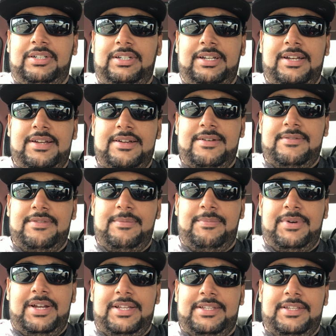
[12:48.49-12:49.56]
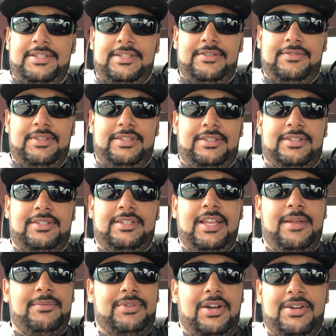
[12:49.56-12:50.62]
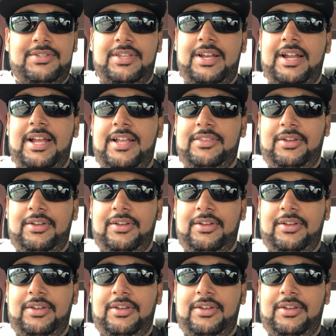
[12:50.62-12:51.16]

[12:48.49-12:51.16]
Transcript: you know, the prices of the same tires that I had,